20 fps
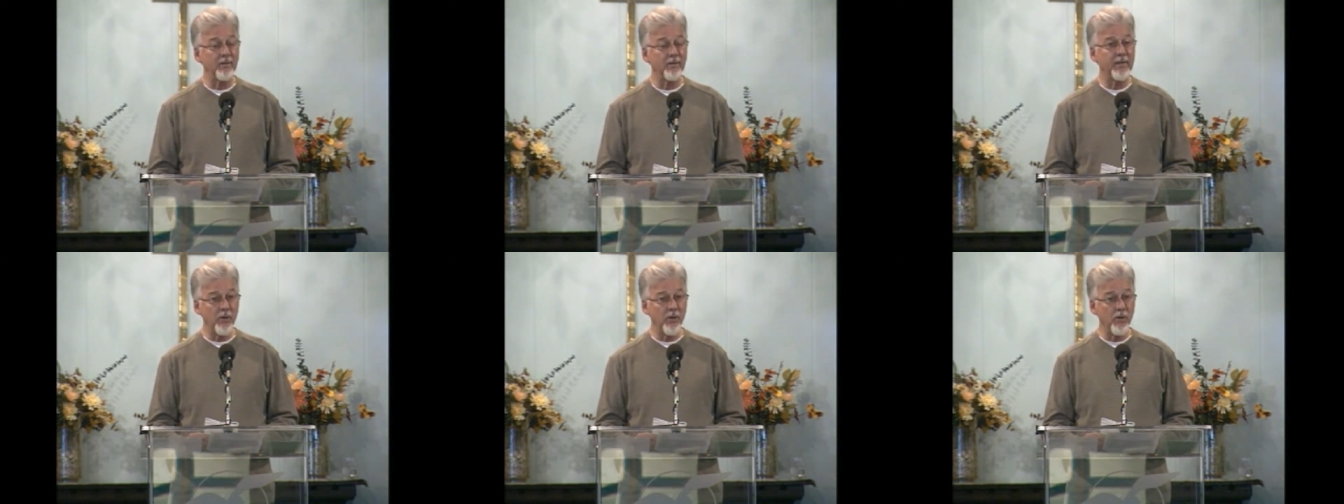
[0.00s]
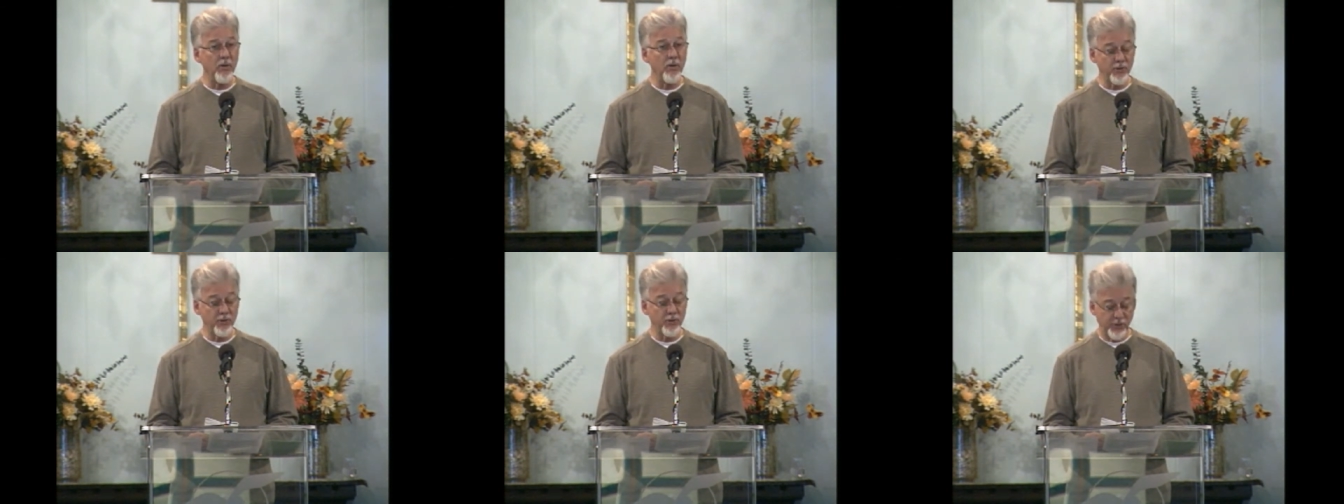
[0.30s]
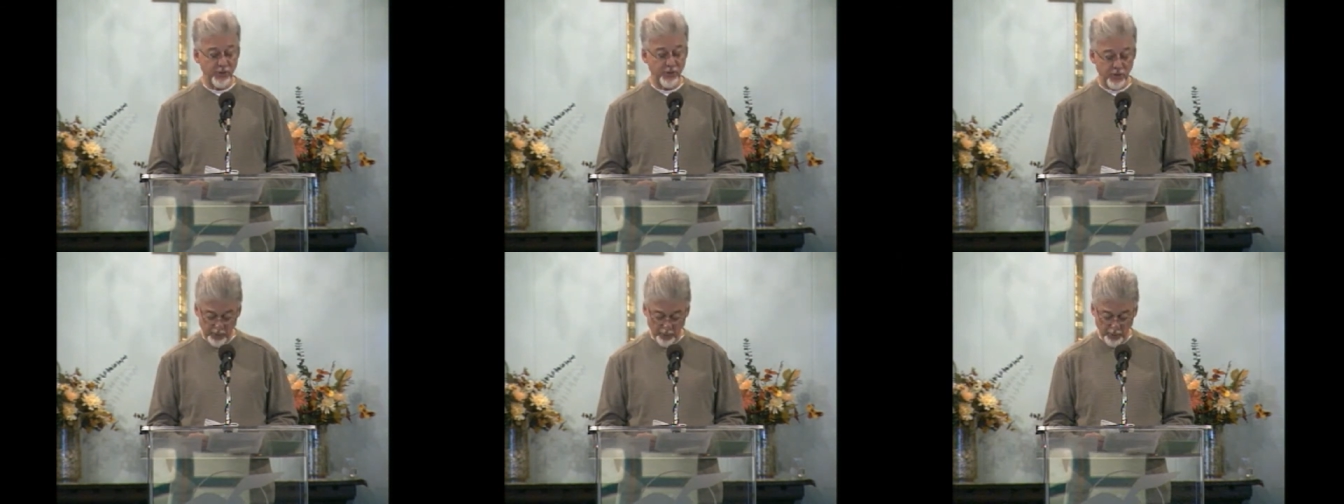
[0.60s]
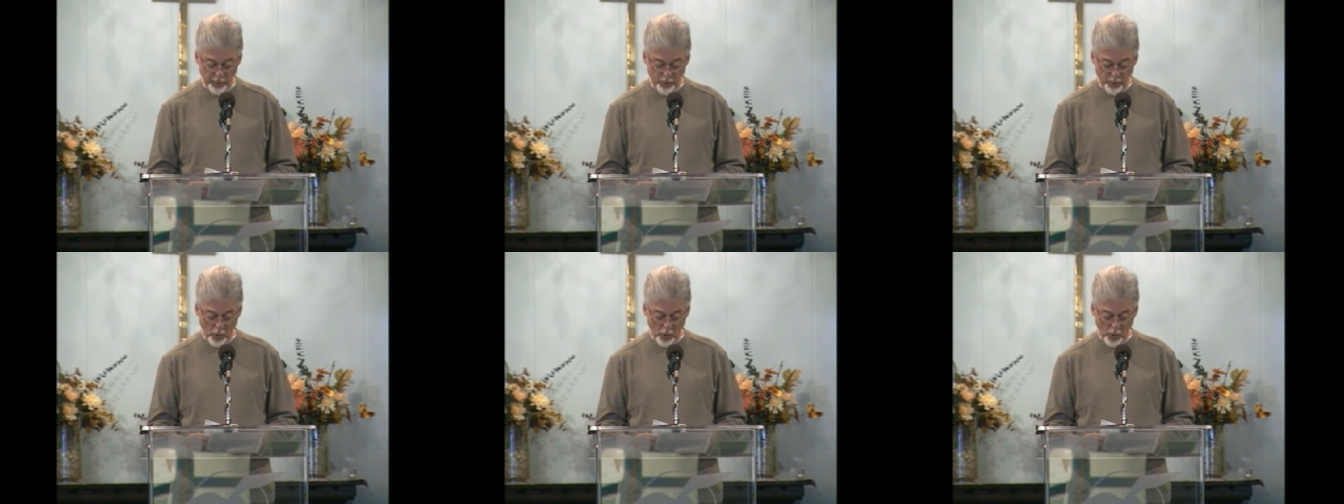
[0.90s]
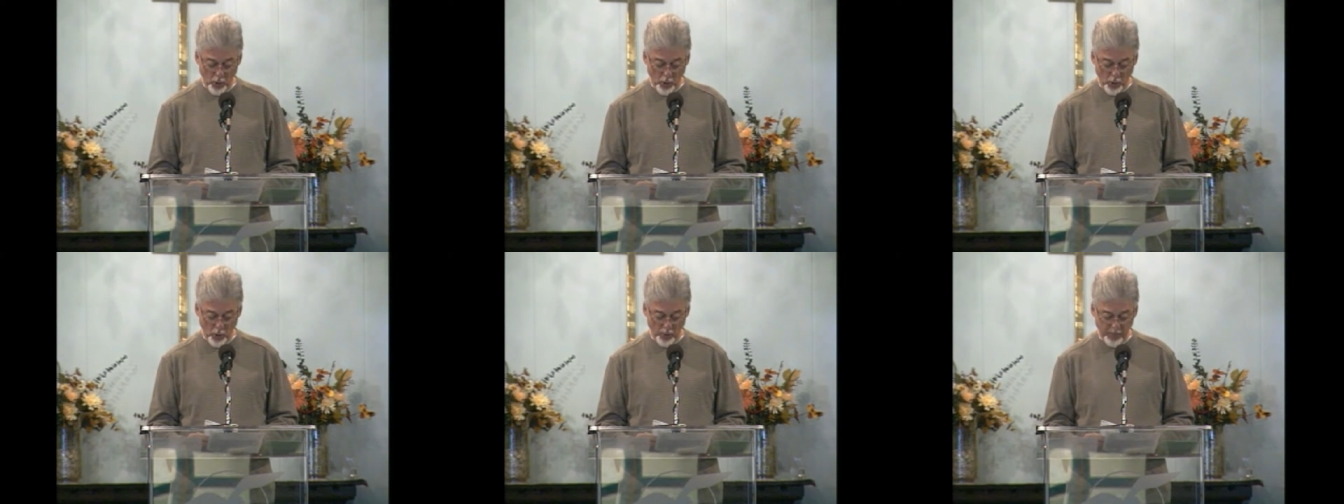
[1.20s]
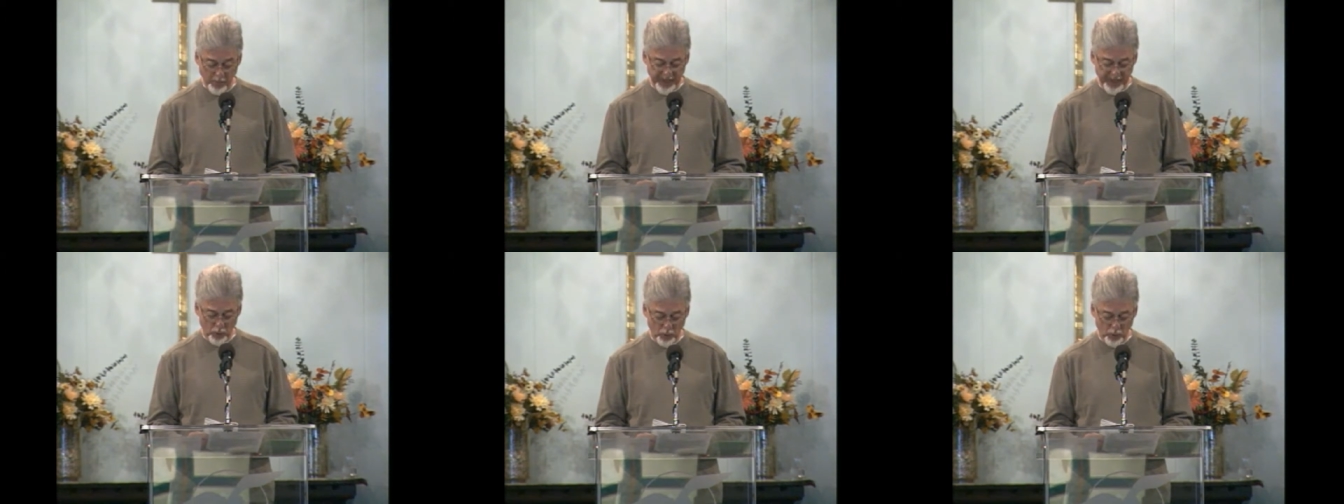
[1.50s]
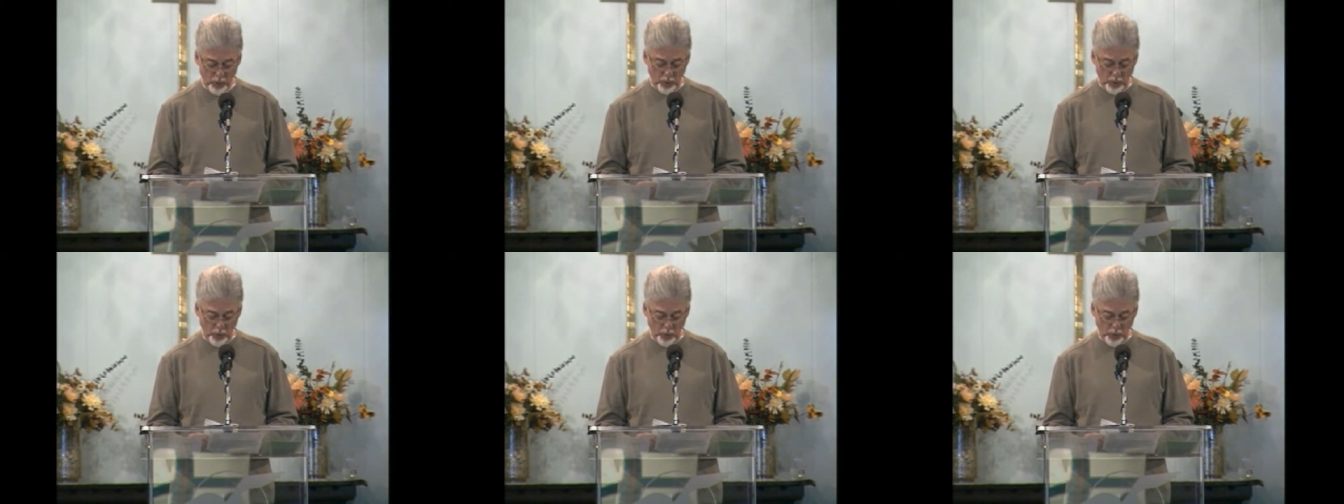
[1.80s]
counsel to the early
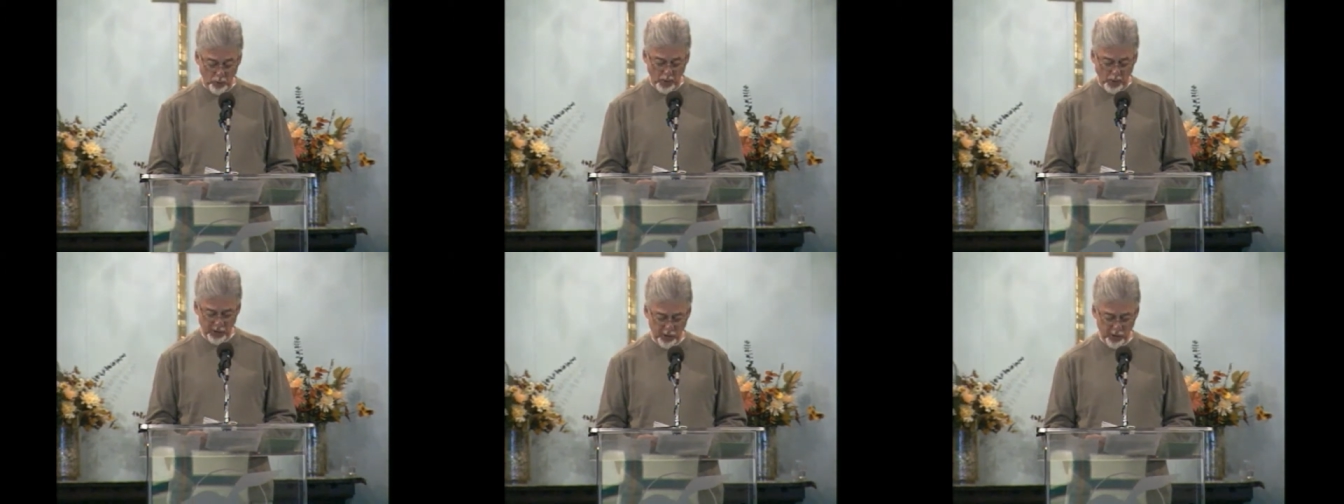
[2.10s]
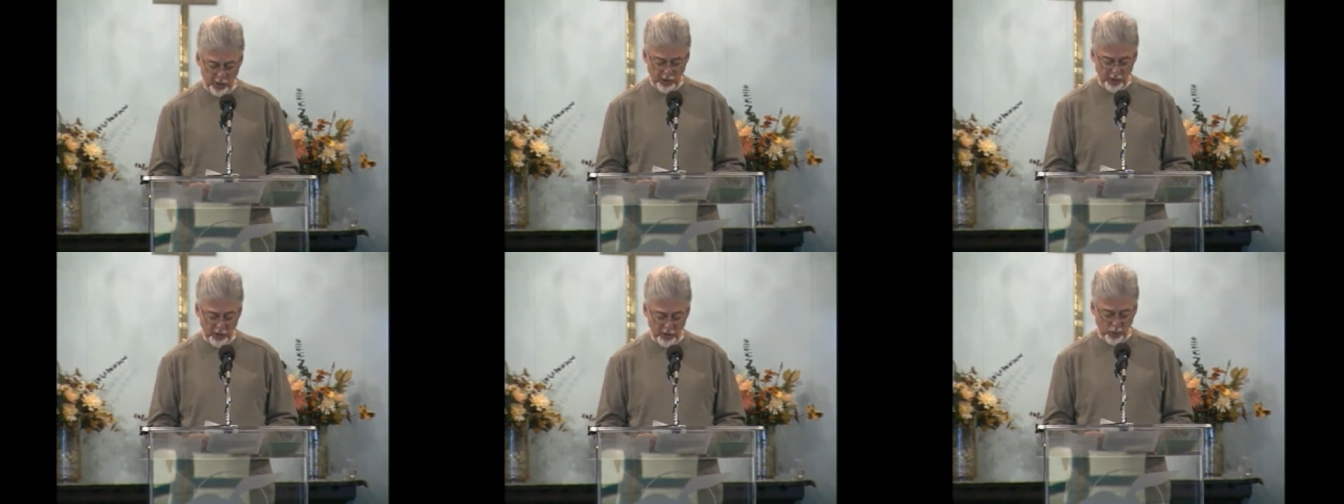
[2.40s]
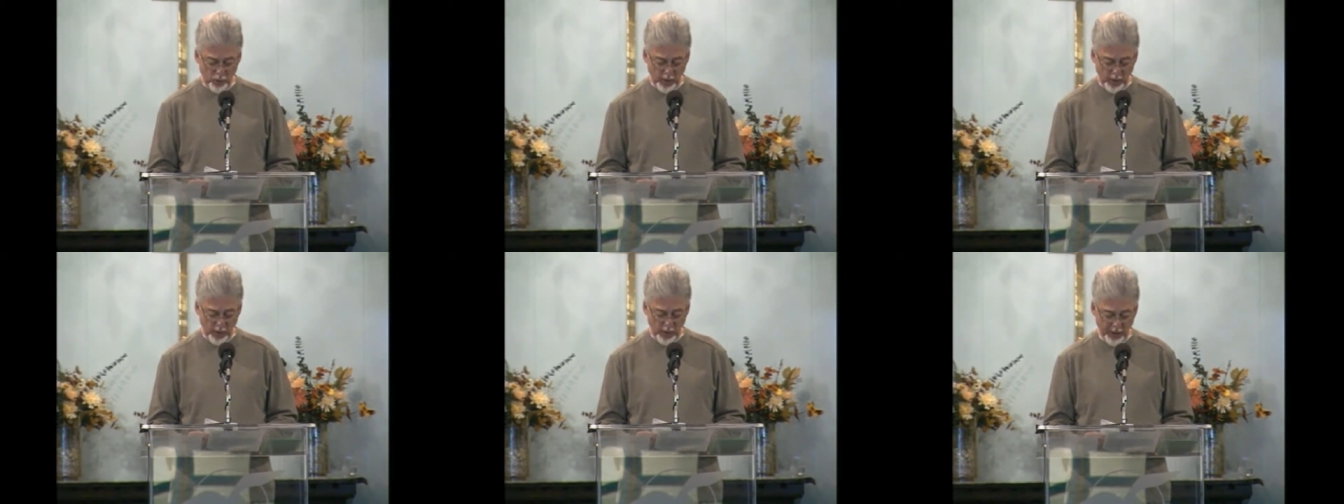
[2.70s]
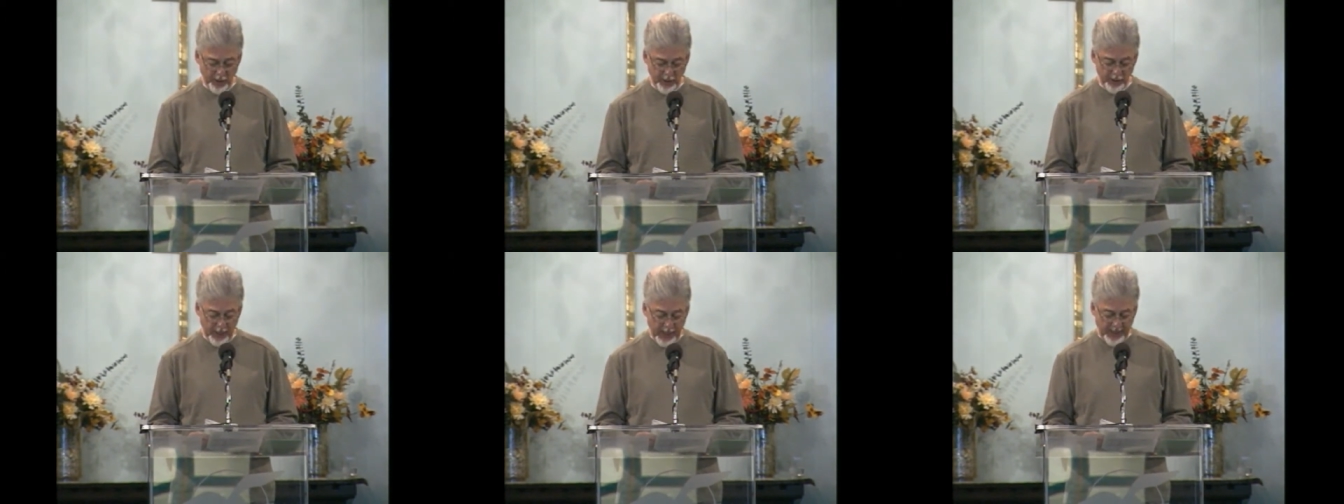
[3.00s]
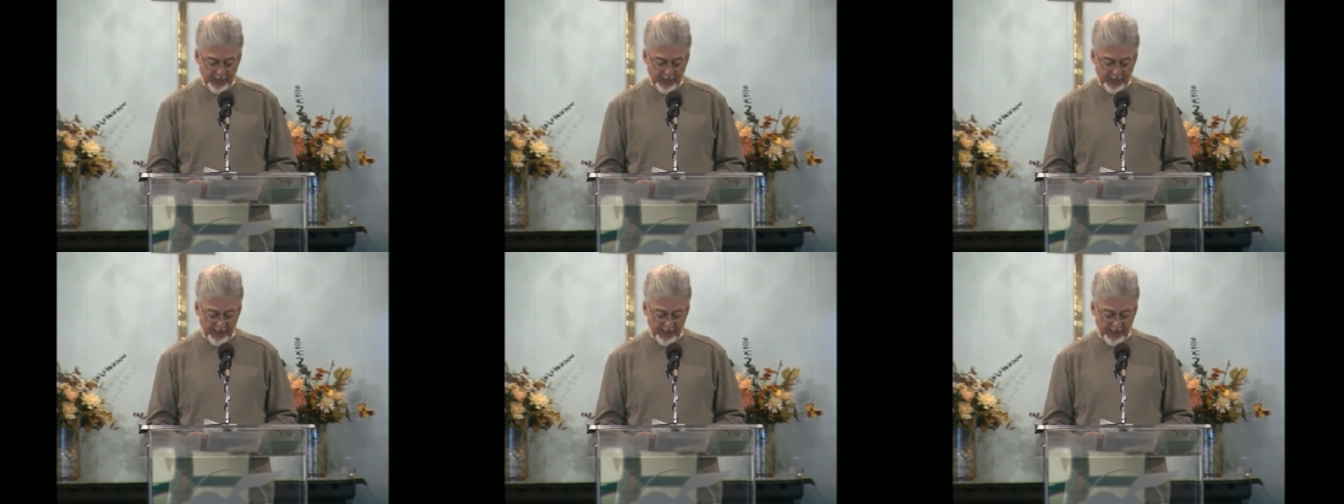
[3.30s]
Roman church was,